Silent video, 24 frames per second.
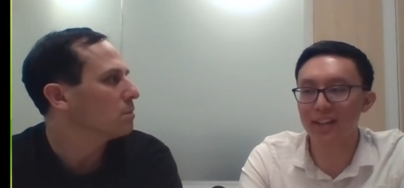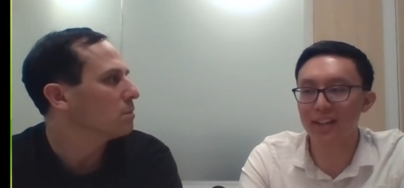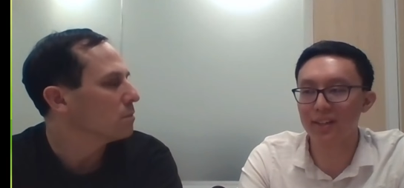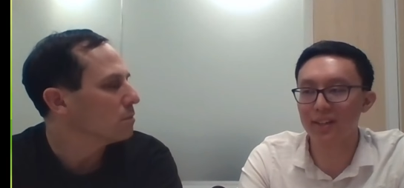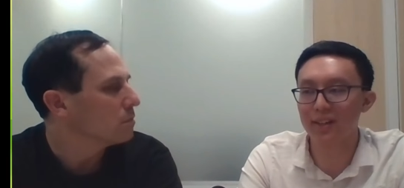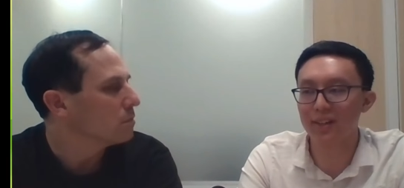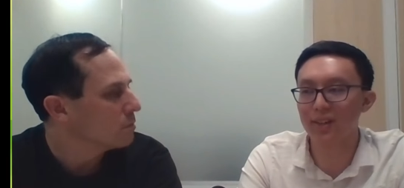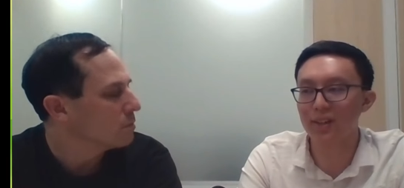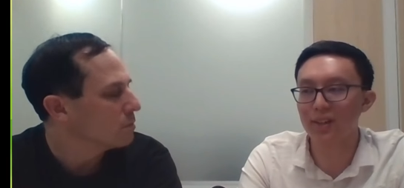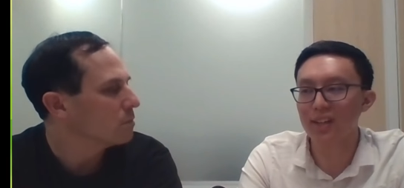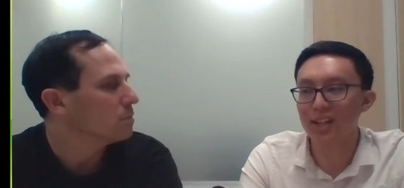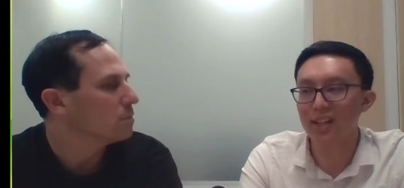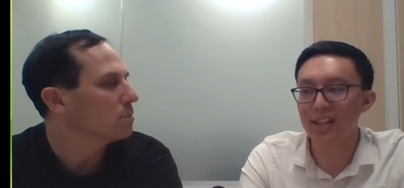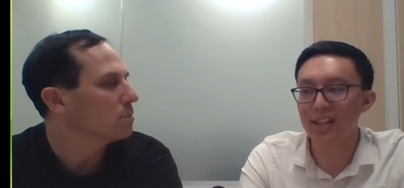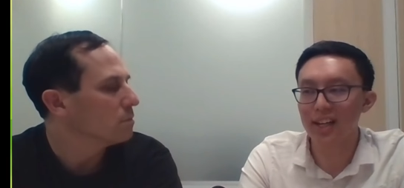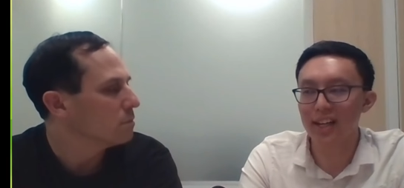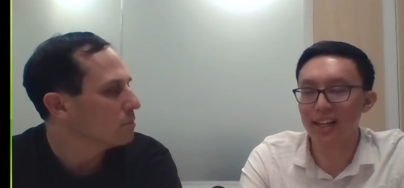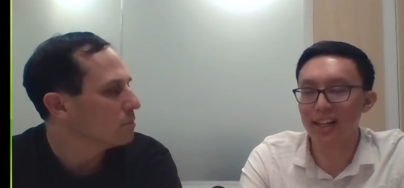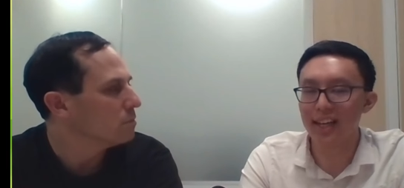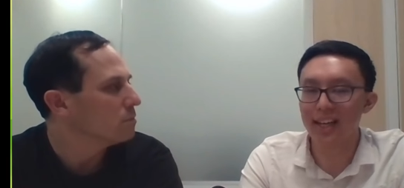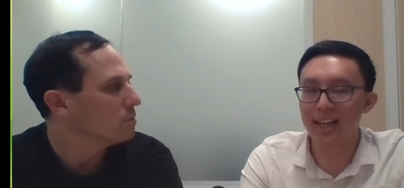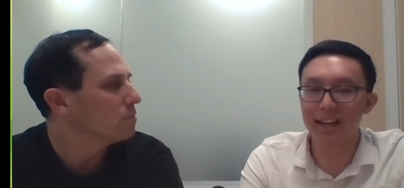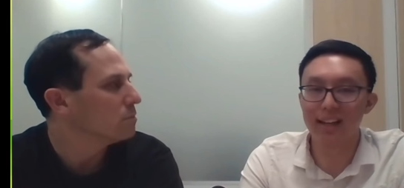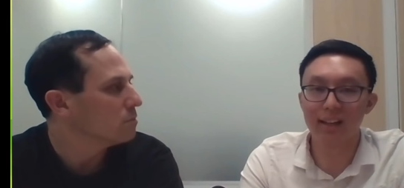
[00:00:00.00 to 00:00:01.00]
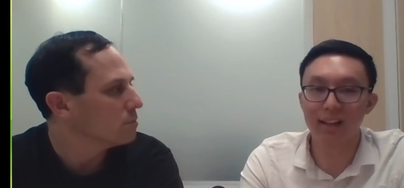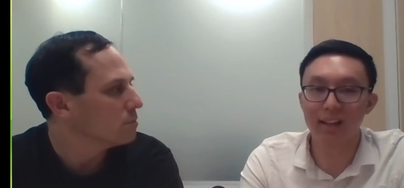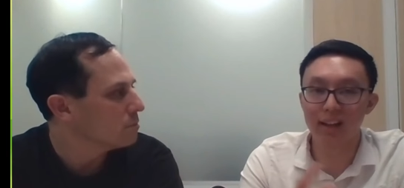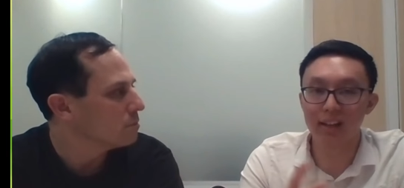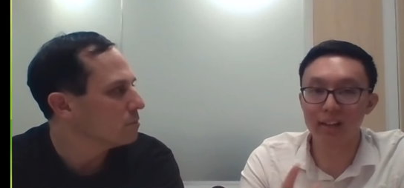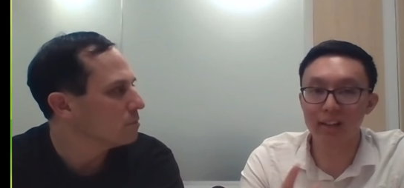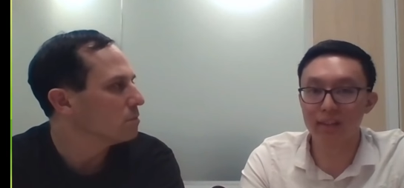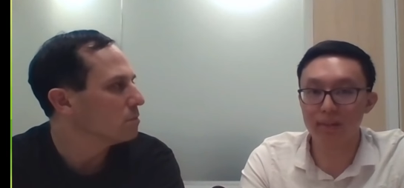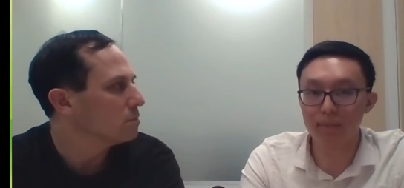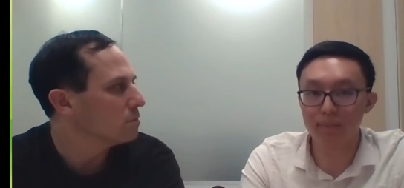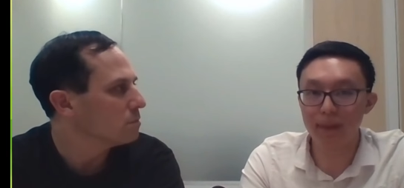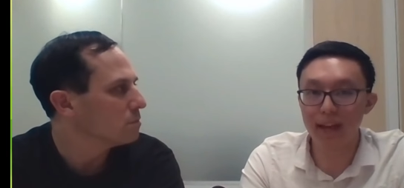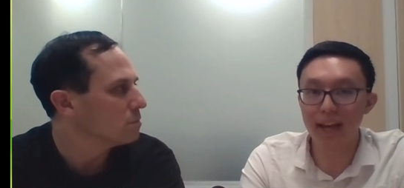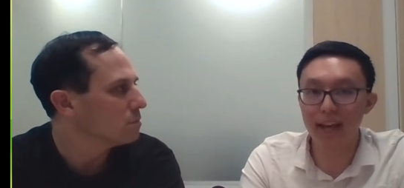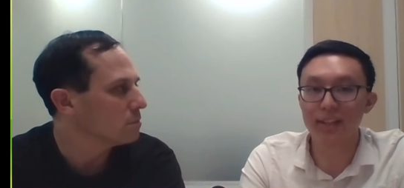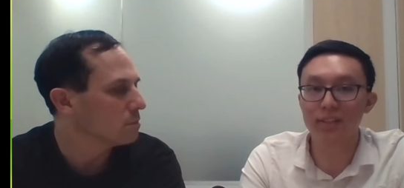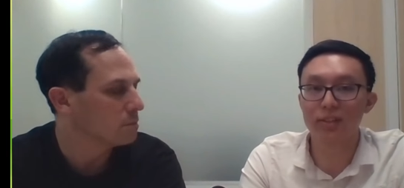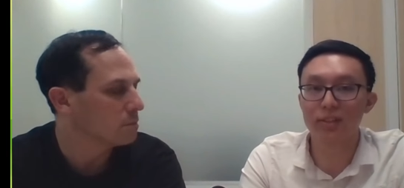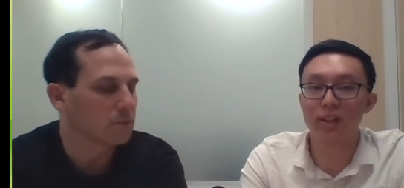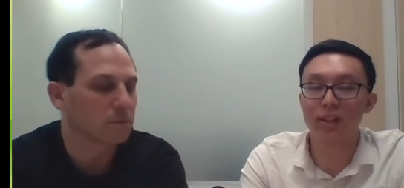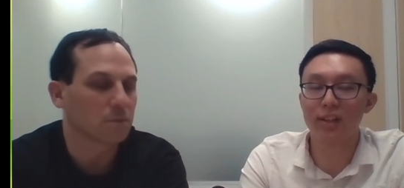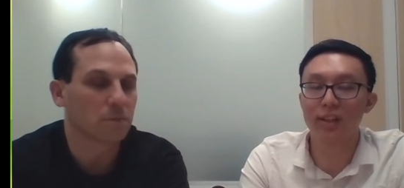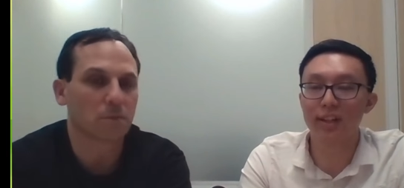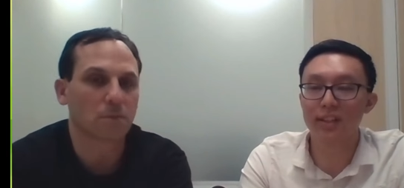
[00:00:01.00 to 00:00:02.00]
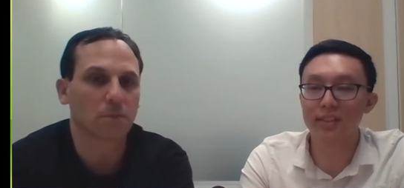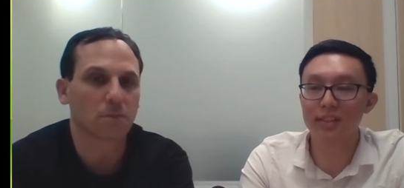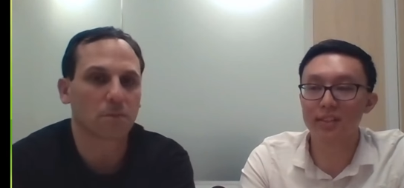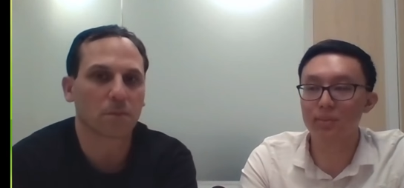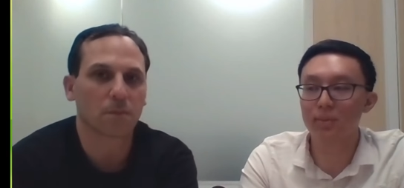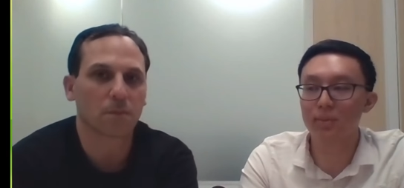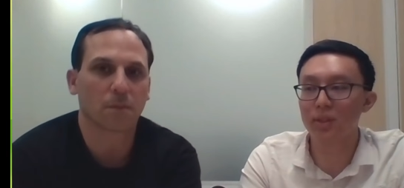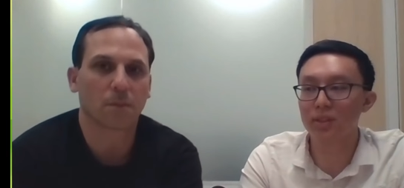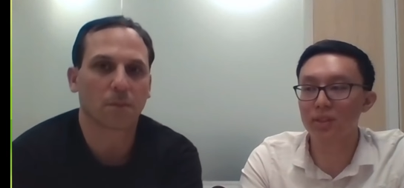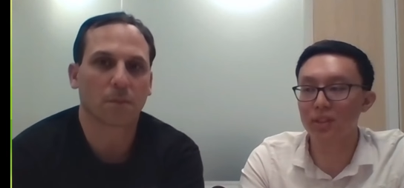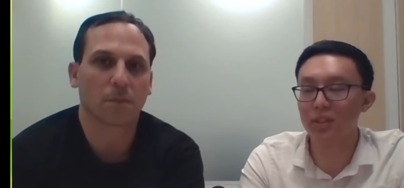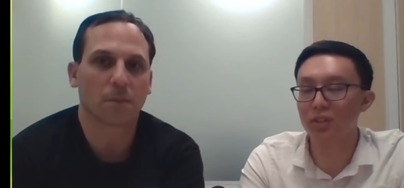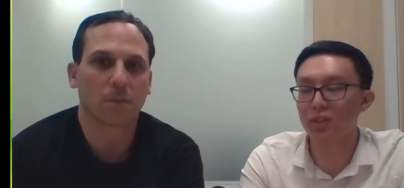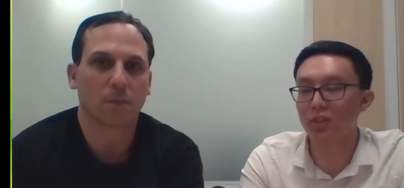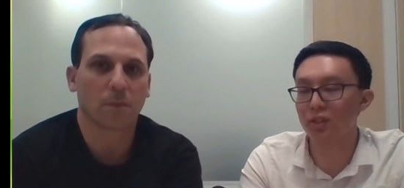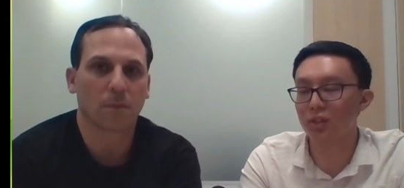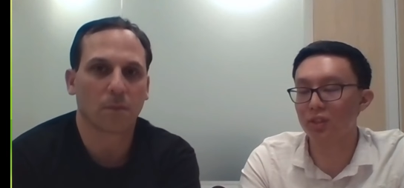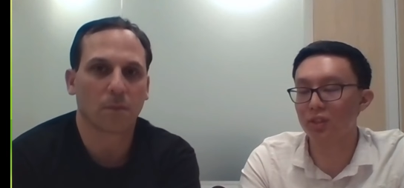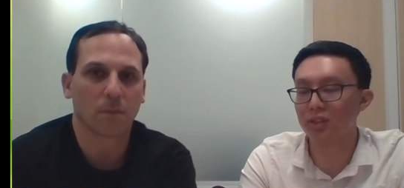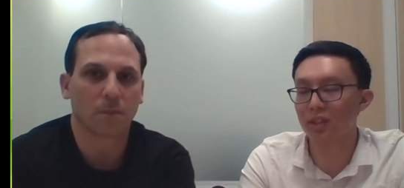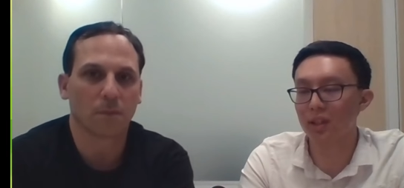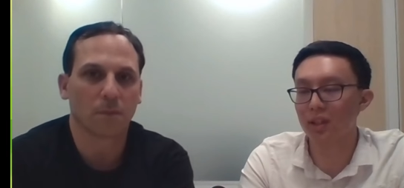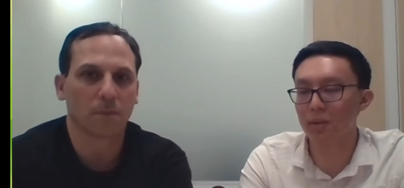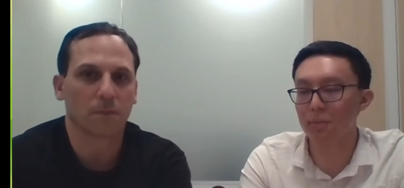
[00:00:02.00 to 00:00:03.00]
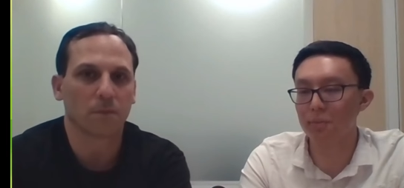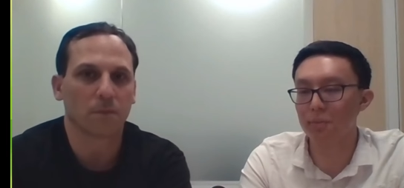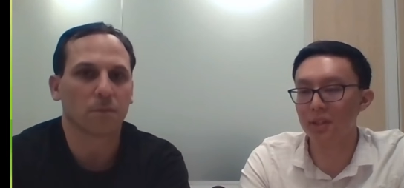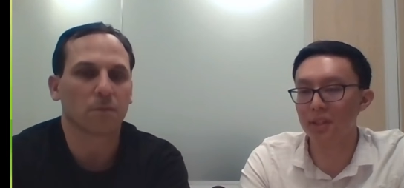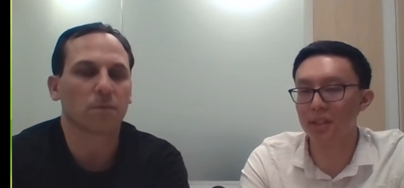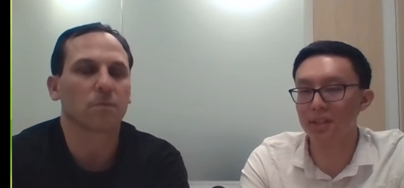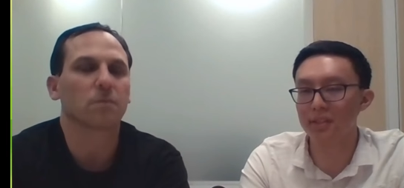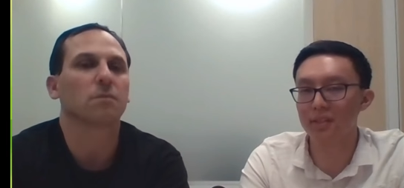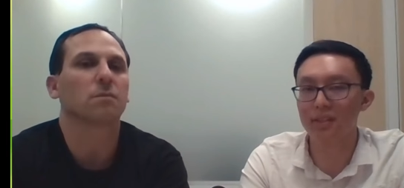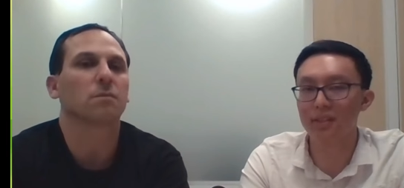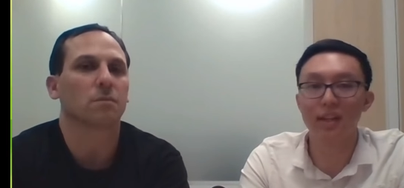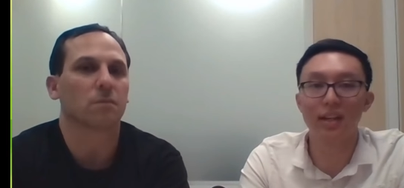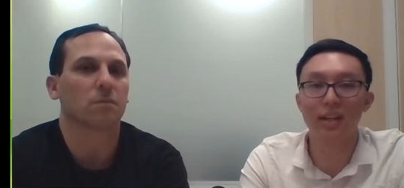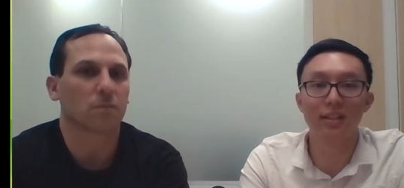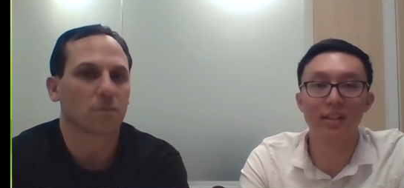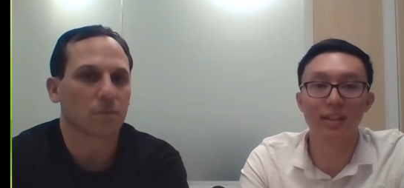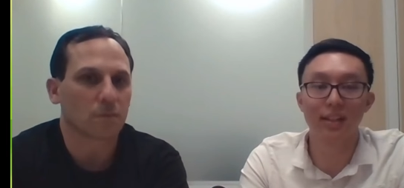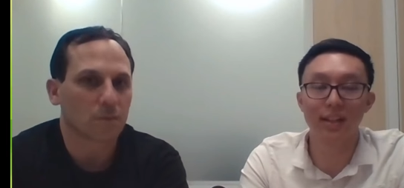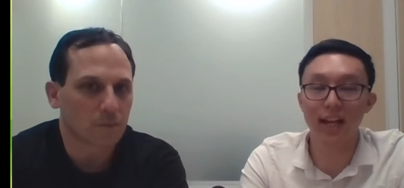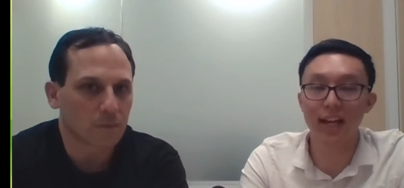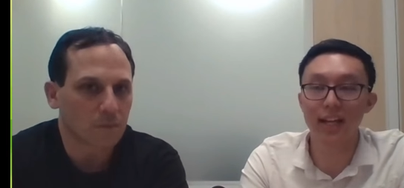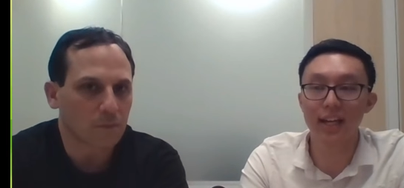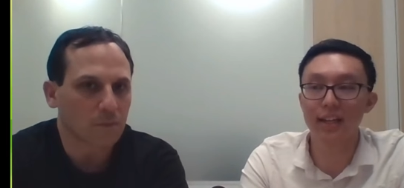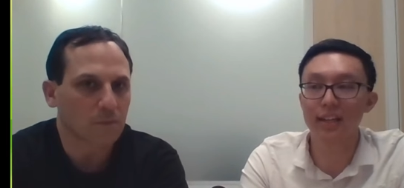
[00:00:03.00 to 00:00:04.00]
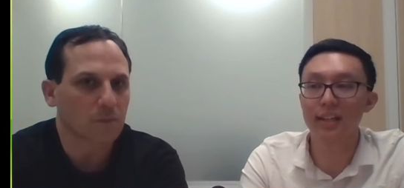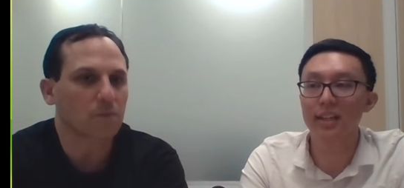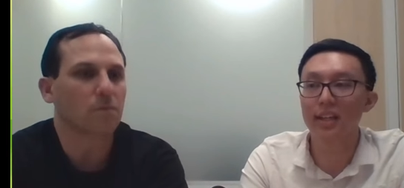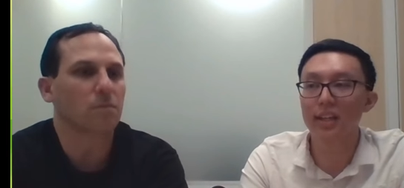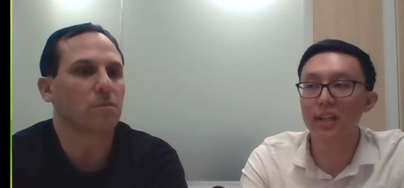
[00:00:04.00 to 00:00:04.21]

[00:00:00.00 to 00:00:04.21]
Speaker 1: You know, again, a lot of the banks are customers, insurance companies, and the like.